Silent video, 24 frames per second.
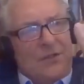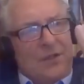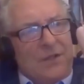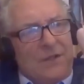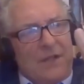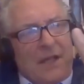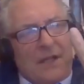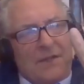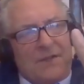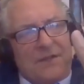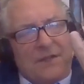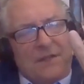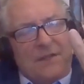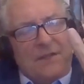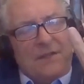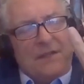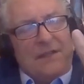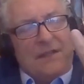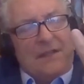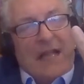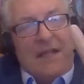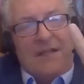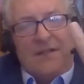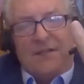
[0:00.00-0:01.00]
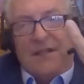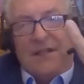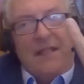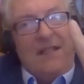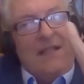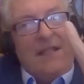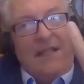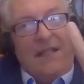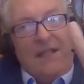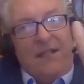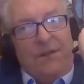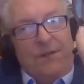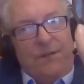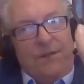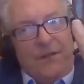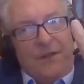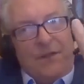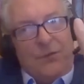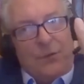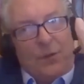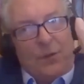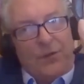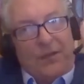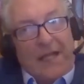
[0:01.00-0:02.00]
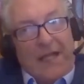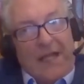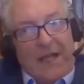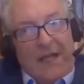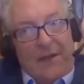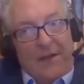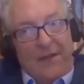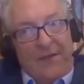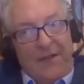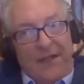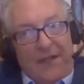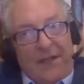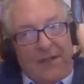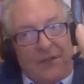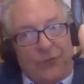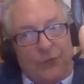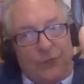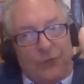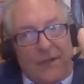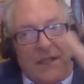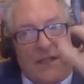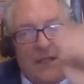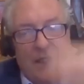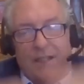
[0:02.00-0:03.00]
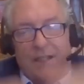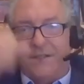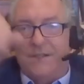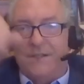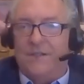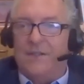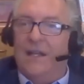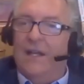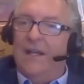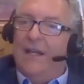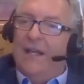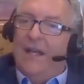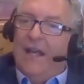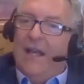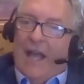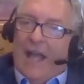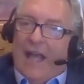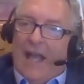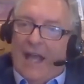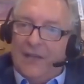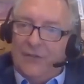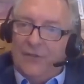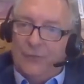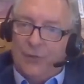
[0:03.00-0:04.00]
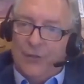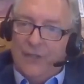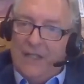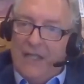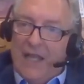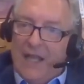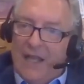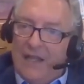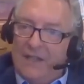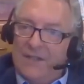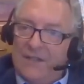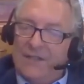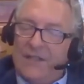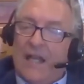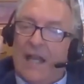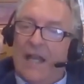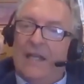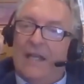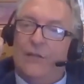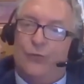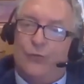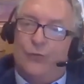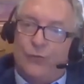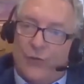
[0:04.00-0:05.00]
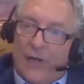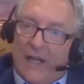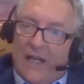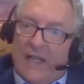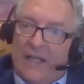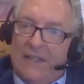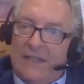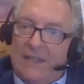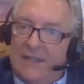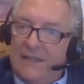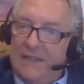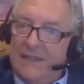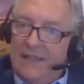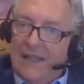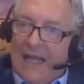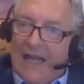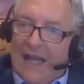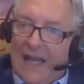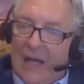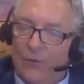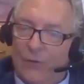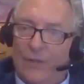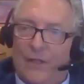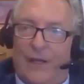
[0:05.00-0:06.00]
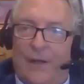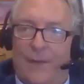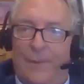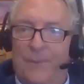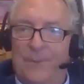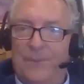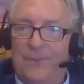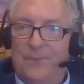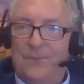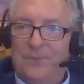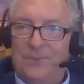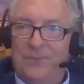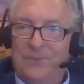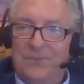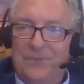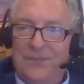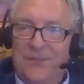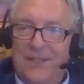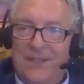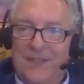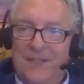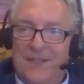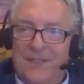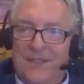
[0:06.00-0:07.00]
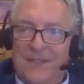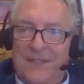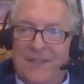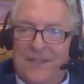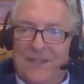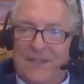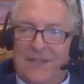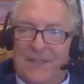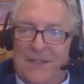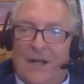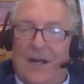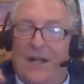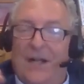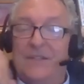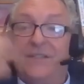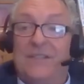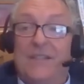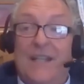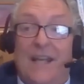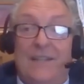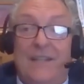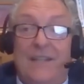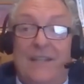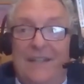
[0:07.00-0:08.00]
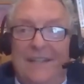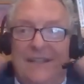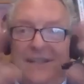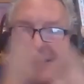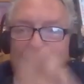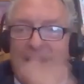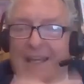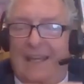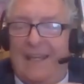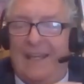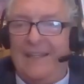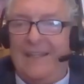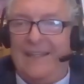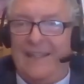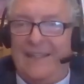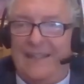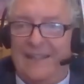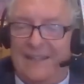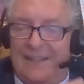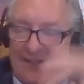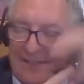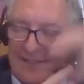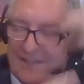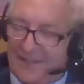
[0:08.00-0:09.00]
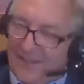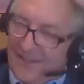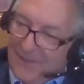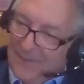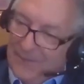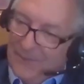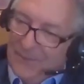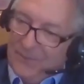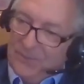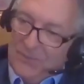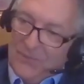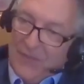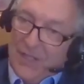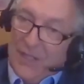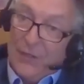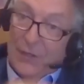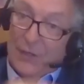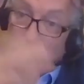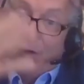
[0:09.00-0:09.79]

does is it takes the individual talent, the ingredients, and creates a great outcome. On Sunday today in our